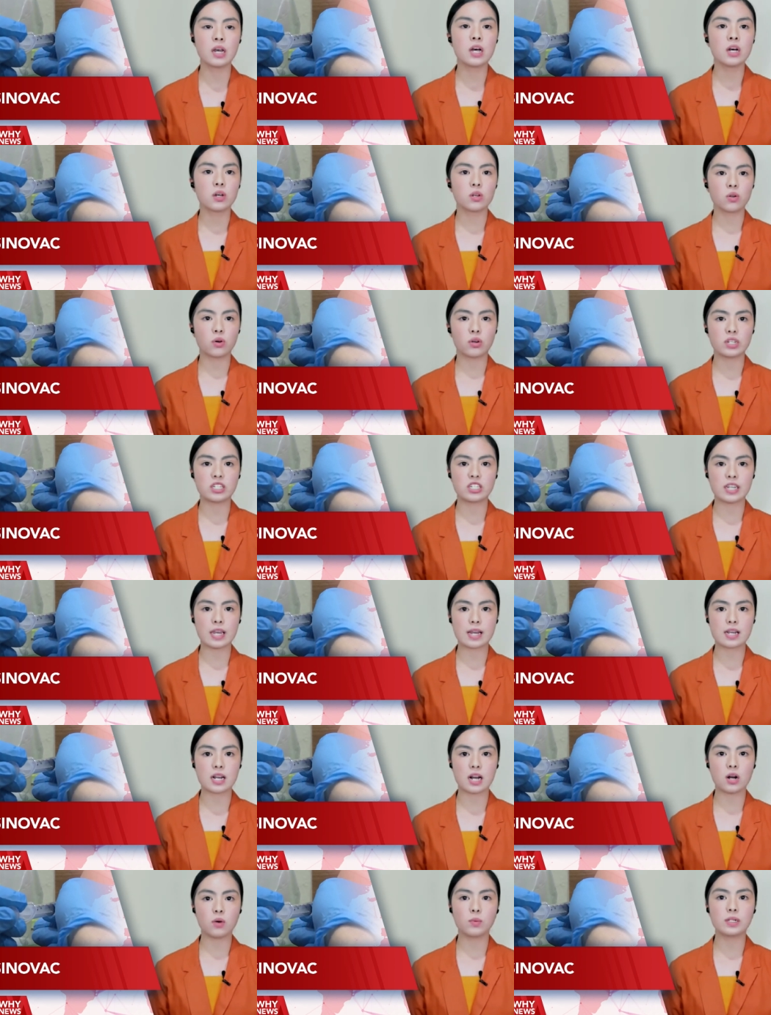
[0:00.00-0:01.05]
Roy
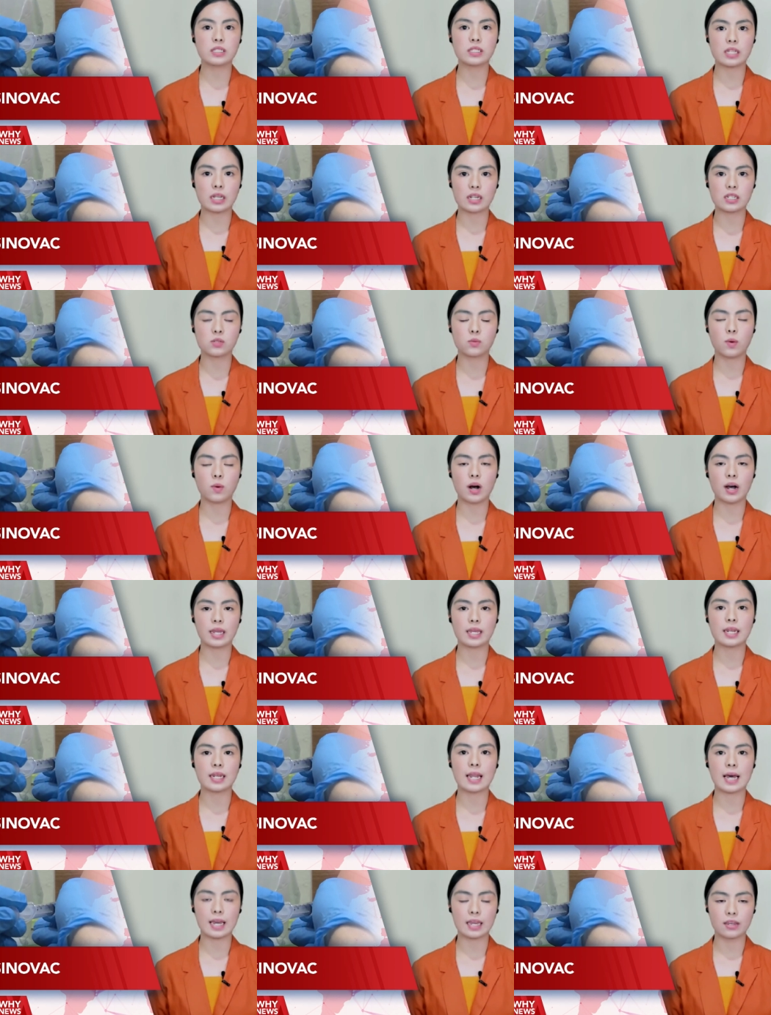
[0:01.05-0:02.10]
Cheka will tell us why
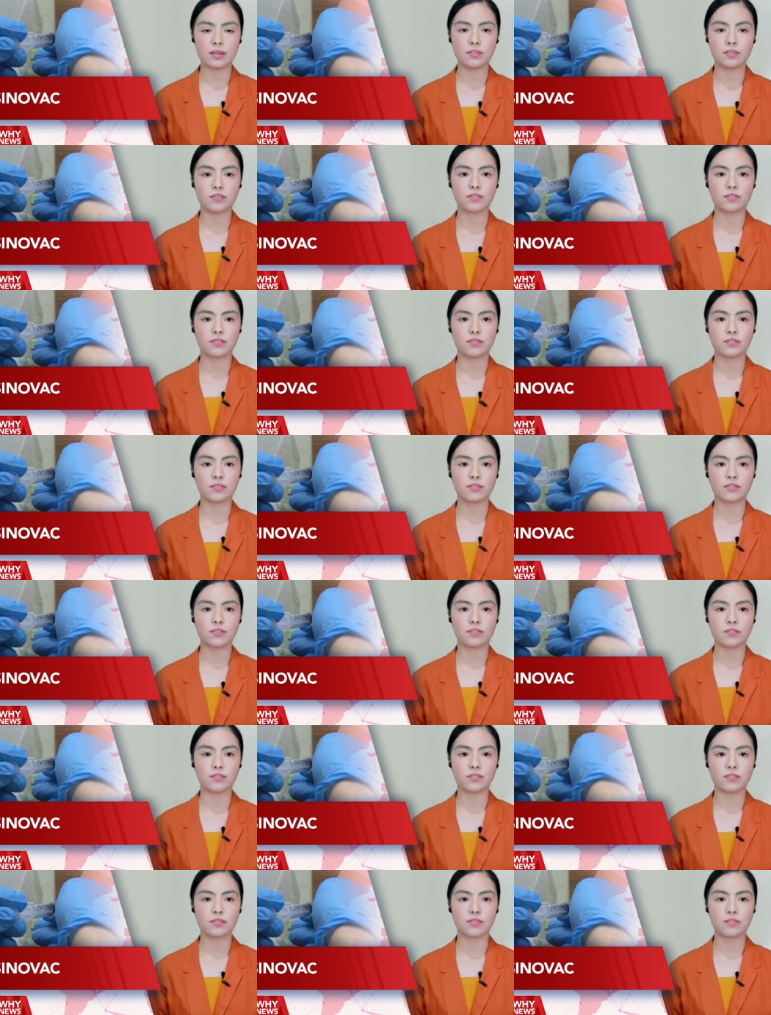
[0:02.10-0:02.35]
live.